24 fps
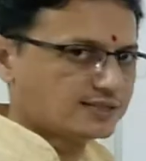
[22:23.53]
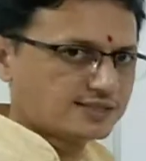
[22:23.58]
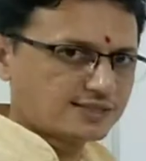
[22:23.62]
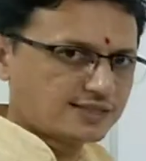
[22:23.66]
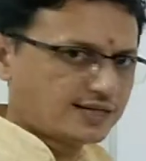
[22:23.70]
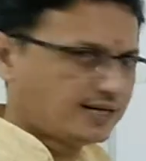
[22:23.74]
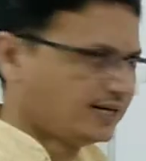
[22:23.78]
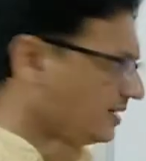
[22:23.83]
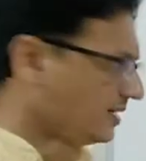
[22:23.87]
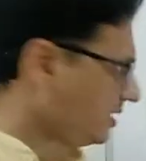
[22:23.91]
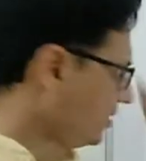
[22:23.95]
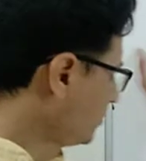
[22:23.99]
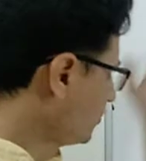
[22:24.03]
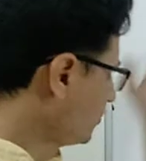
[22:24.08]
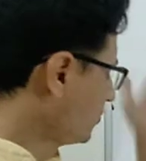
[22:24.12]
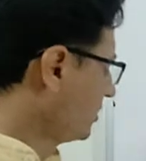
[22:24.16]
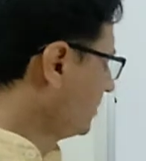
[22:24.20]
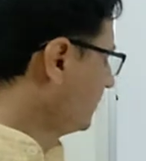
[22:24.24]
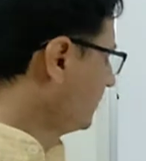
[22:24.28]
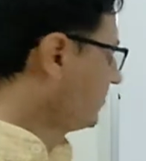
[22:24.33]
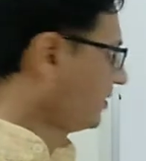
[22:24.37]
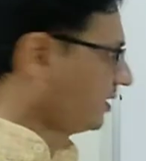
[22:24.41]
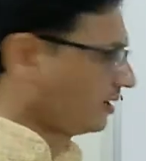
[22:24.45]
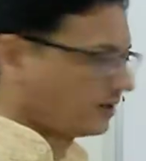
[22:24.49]
state into
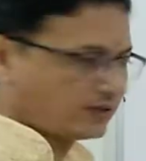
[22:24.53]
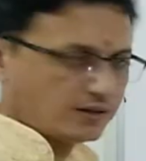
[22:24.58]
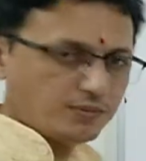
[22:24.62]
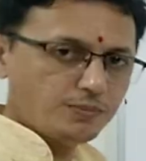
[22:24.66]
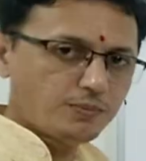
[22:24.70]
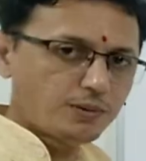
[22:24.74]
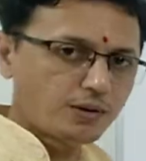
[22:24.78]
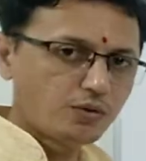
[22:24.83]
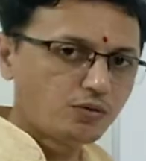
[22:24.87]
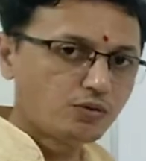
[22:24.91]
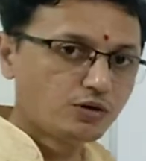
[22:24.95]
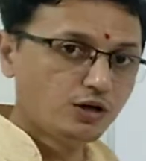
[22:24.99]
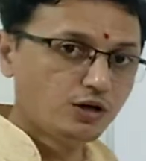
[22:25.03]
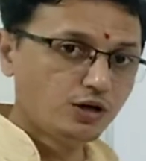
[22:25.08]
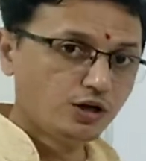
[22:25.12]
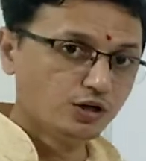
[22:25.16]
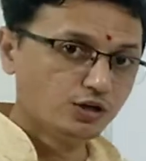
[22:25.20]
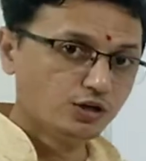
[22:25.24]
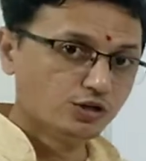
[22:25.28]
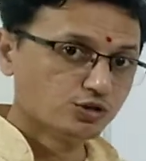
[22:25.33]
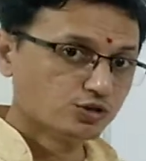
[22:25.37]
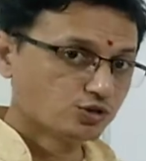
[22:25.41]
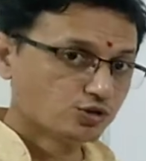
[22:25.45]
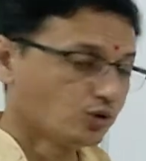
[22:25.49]
different compounds.
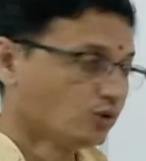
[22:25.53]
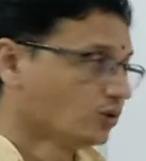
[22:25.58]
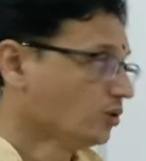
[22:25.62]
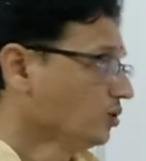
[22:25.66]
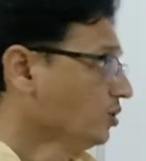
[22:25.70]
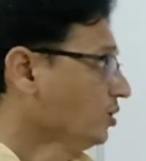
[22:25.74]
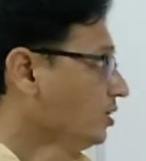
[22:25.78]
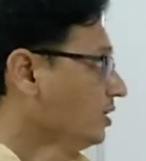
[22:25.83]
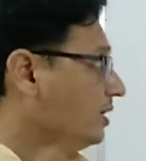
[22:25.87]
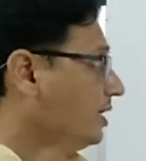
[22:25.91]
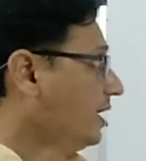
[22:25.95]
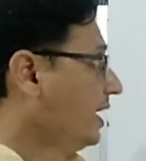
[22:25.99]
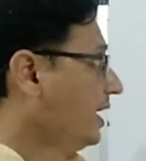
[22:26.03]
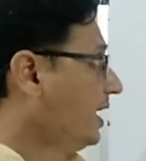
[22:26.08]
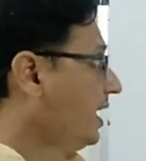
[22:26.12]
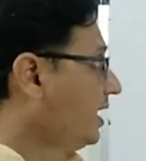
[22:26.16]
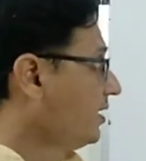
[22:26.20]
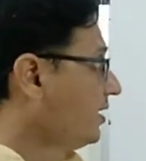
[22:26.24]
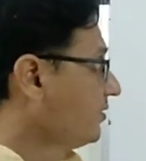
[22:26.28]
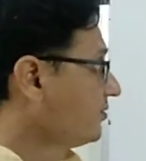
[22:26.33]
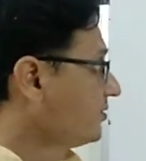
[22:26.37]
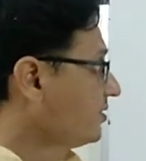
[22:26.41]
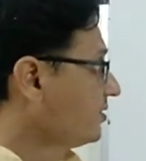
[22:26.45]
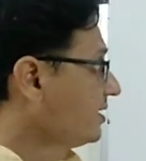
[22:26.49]
So
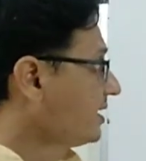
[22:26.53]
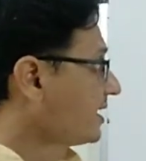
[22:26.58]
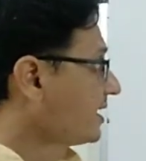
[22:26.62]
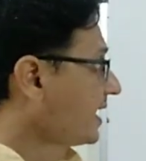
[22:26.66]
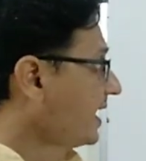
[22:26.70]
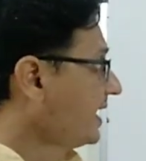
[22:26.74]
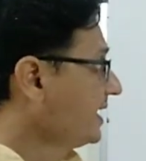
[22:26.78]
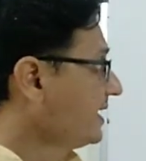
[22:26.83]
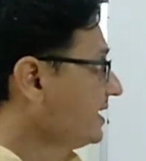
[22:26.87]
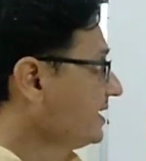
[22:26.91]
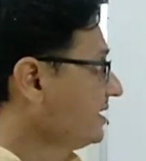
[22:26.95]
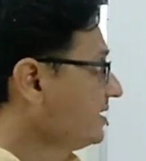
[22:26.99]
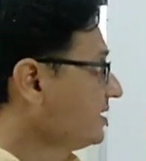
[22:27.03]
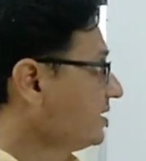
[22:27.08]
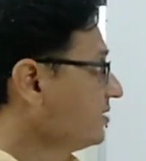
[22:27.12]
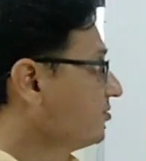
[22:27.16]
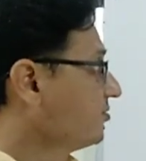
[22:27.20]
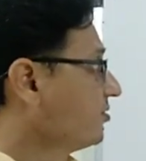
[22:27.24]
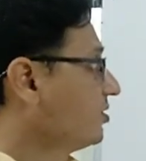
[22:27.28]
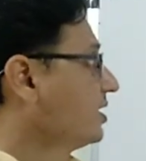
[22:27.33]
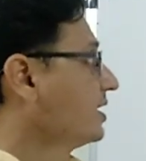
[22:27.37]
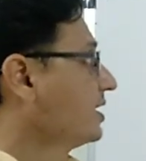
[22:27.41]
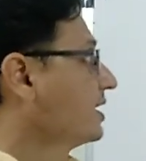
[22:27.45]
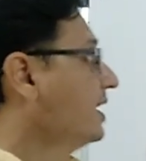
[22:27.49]
after writing the
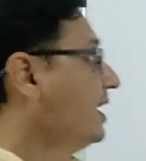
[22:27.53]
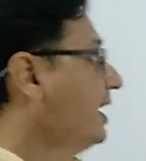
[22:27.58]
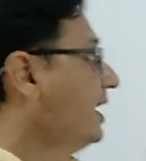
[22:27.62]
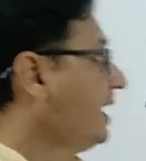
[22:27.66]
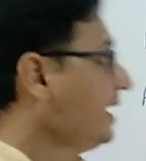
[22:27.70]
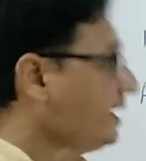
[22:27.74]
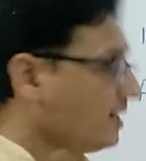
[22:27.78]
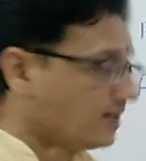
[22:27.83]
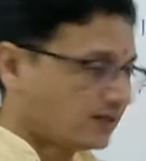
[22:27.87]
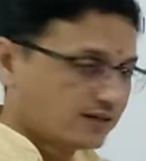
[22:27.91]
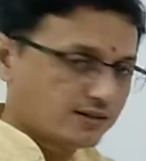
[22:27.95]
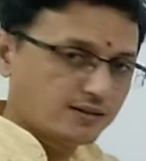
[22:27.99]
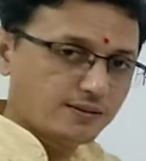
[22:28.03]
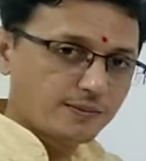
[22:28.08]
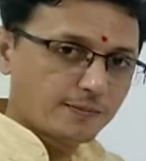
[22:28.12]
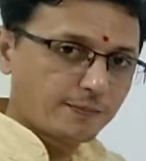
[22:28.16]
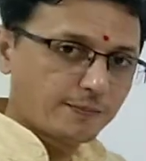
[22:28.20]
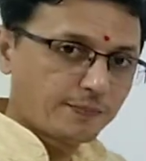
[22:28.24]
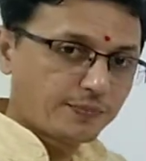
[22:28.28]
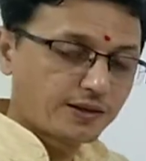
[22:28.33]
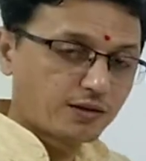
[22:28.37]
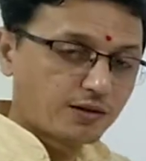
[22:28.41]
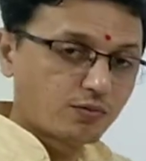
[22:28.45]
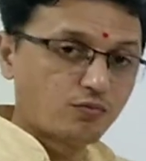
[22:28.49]
word iron,
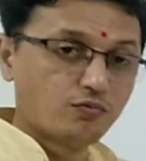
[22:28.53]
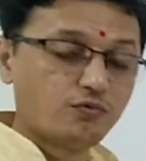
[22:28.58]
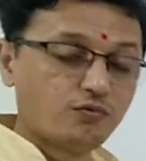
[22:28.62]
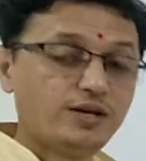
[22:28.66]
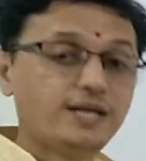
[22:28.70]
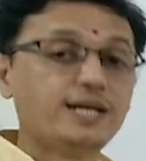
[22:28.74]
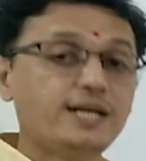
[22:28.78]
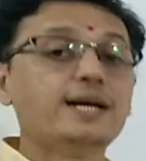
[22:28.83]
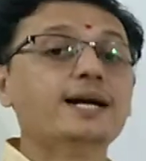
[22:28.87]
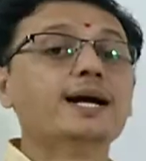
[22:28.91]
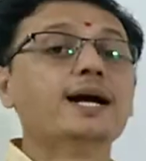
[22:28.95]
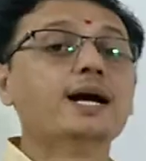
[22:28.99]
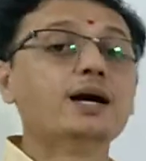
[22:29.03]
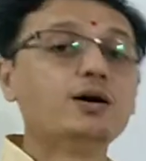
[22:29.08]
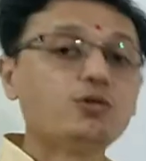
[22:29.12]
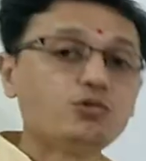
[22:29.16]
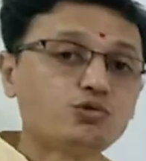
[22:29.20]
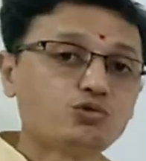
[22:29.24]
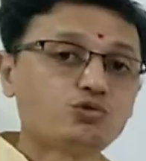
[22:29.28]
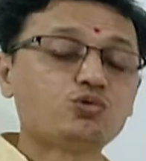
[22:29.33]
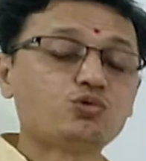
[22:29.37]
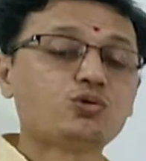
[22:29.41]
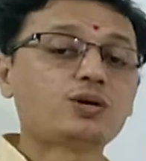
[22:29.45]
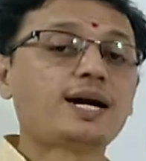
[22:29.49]
we
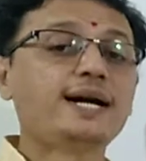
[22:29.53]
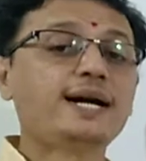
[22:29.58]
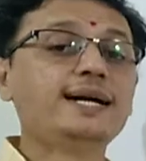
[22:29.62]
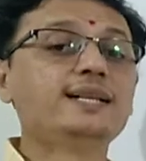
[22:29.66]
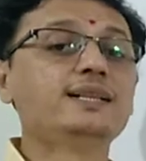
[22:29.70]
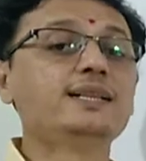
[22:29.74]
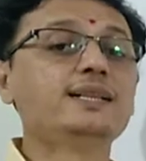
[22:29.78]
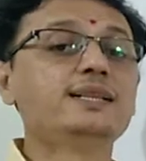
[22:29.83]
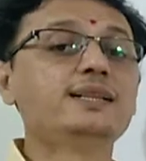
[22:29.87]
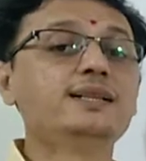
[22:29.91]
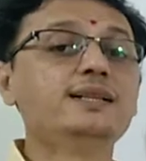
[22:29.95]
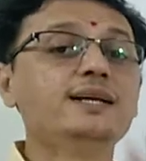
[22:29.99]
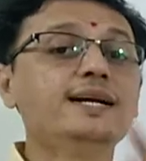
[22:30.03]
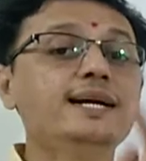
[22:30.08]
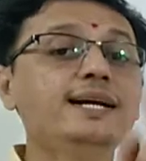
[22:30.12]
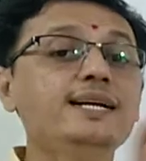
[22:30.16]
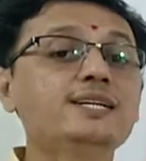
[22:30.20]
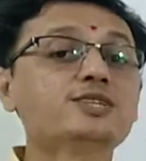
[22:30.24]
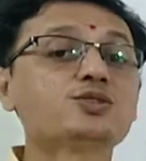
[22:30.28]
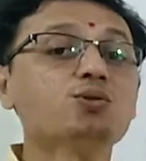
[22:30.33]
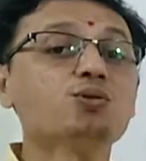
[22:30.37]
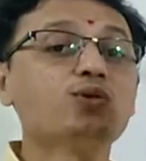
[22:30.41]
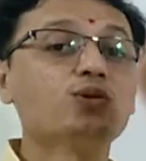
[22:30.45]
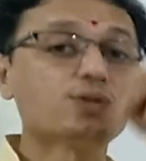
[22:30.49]
have to write
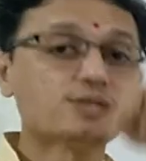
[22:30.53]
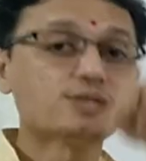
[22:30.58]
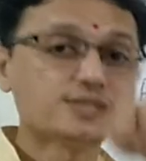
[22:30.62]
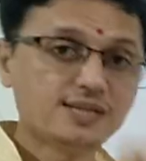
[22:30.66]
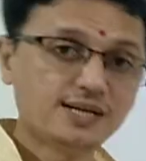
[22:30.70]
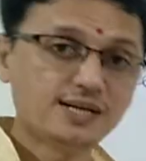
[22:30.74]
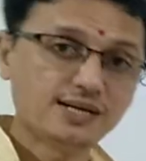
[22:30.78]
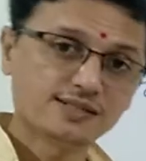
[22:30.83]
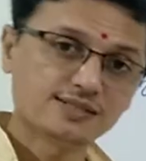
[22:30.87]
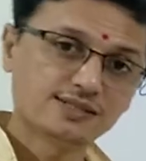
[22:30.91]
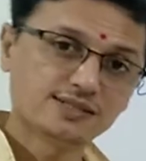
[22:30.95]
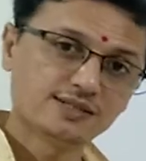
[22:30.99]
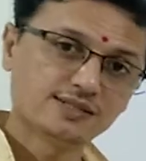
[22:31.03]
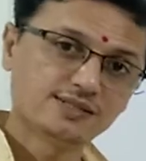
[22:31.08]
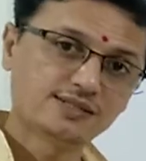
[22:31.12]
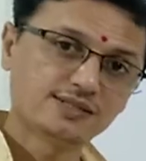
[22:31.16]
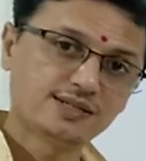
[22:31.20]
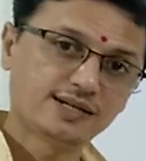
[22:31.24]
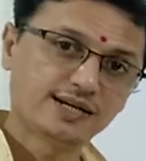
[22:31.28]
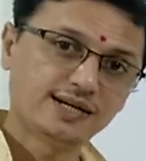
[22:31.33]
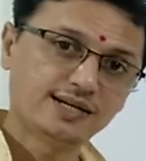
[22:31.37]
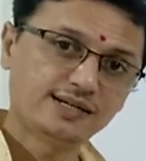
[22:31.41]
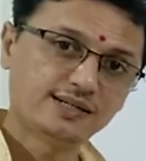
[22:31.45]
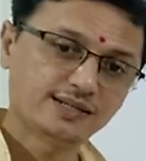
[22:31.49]
its oxidation
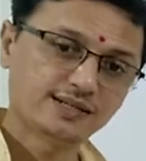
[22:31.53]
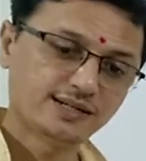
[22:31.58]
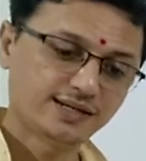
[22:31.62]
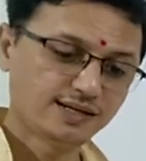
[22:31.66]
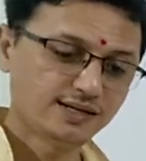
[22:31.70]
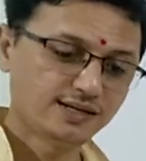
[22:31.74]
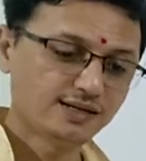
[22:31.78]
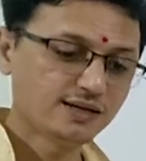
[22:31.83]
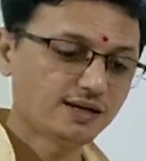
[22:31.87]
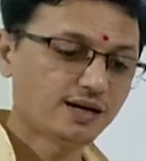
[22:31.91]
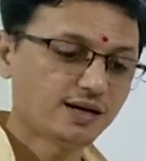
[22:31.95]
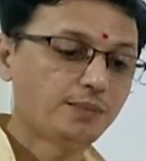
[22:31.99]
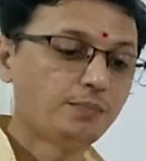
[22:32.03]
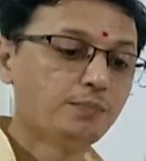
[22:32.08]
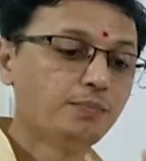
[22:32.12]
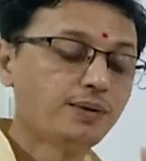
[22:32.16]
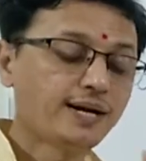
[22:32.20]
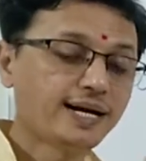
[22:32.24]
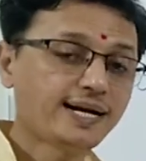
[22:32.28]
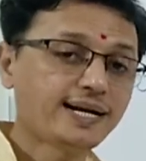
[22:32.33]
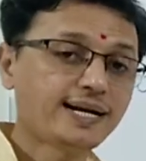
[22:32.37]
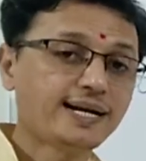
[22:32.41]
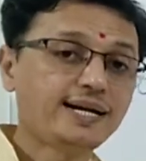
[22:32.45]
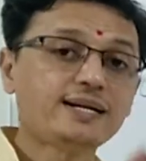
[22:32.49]
state in a
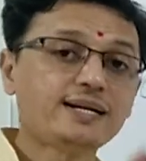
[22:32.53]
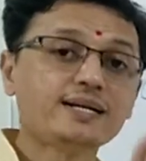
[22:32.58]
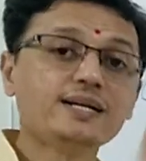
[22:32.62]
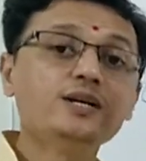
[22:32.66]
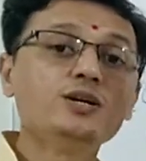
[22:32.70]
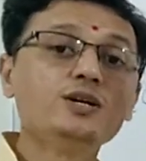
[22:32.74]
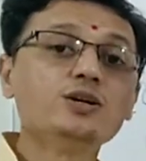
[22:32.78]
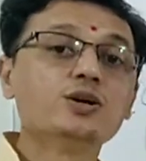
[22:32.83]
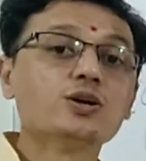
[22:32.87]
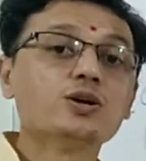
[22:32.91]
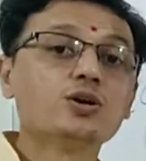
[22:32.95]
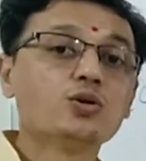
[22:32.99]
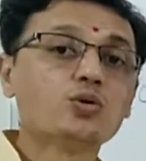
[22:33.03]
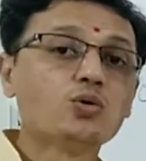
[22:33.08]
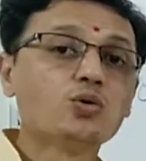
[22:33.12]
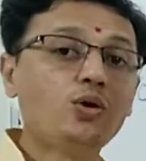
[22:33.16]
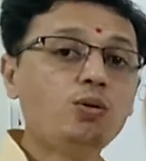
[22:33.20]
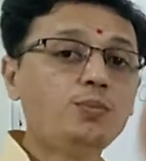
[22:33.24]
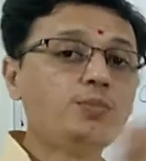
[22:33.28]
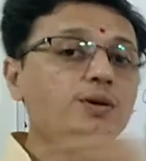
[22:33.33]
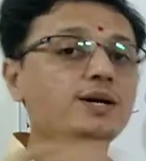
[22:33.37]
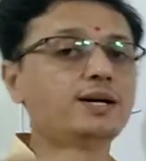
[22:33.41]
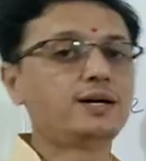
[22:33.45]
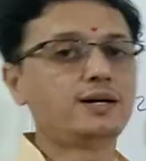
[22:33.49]
bracket in
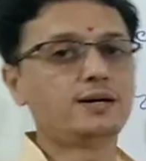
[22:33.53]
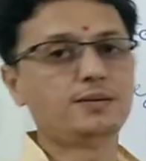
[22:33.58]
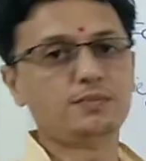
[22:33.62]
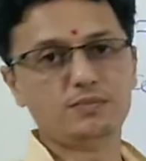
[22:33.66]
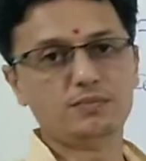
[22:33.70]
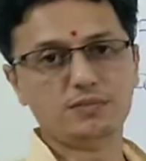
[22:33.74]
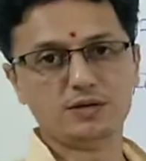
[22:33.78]
Roman.